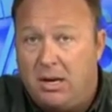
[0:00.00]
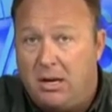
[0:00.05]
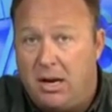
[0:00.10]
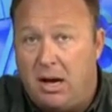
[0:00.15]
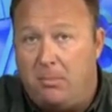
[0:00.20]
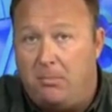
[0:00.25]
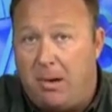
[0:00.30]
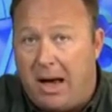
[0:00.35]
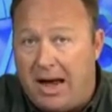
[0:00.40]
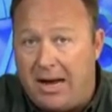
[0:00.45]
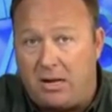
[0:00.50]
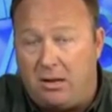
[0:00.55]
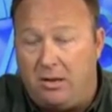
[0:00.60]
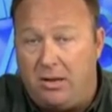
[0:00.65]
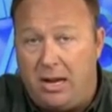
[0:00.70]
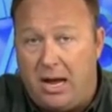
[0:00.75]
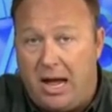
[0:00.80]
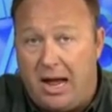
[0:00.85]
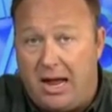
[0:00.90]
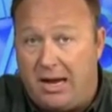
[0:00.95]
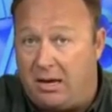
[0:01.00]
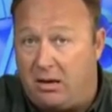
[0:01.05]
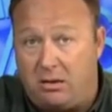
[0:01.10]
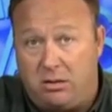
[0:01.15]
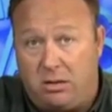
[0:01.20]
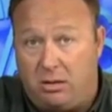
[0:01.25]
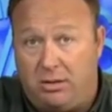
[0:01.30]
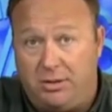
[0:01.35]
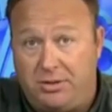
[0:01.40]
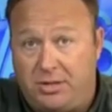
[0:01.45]
Now, Michael and I can
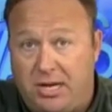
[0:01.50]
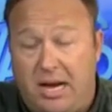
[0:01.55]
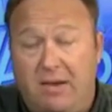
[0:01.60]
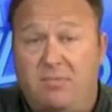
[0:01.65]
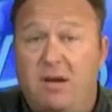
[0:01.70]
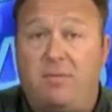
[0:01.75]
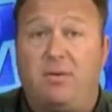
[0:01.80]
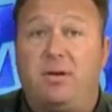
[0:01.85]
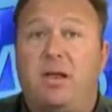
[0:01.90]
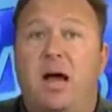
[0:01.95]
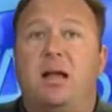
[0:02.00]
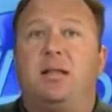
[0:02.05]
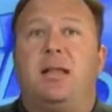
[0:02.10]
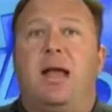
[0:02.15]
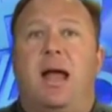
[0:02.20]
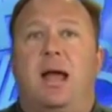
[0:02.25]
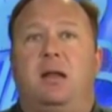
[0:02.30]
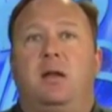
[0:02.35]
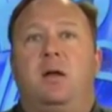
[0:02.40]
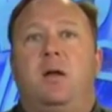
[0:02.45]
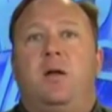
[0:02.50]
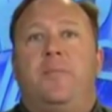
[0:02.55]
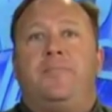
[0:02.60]
clearly say I've never done that,